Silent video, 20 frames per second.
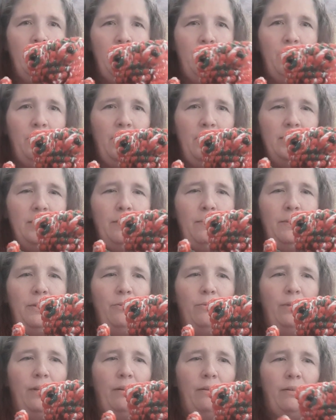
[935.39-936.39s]
You guys let me
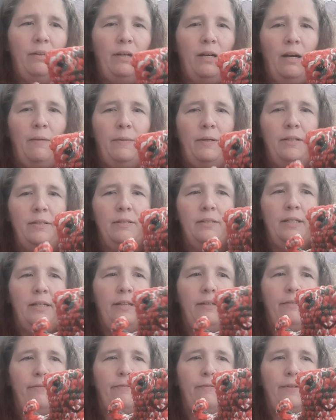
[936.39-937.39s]
know down in the comments
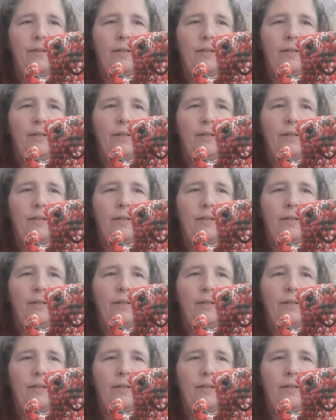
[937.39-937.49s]
if